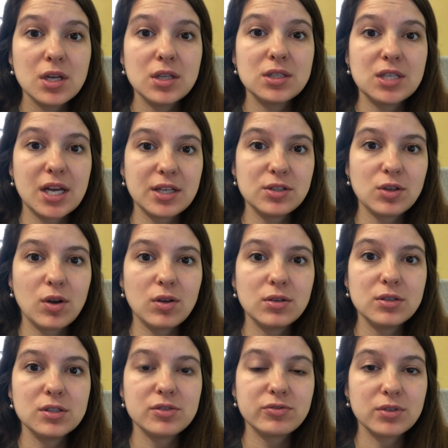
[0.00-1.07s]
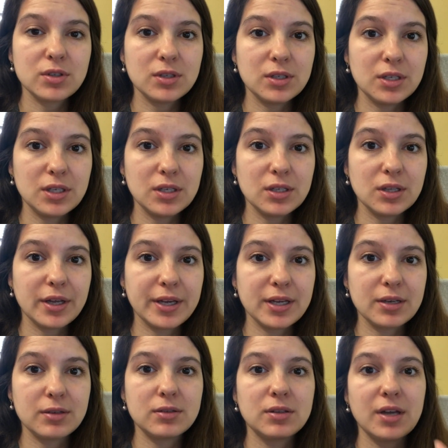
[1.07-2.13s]
ten dollars for the, like,
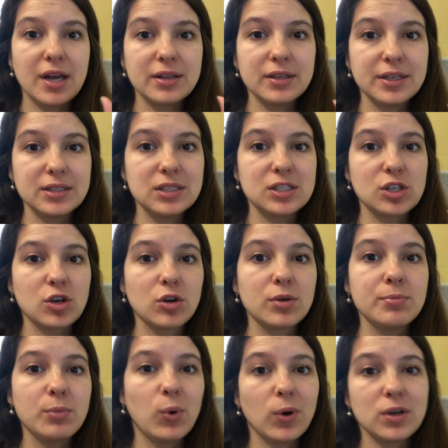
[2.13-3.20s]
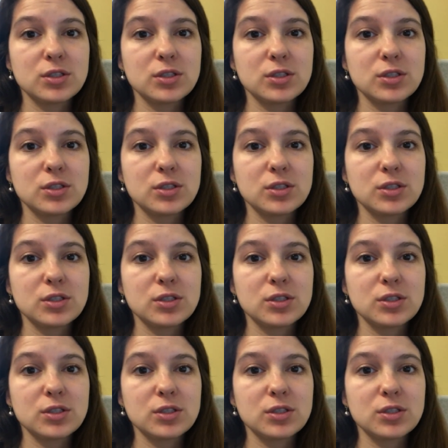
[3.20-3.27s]
they had like this earn more.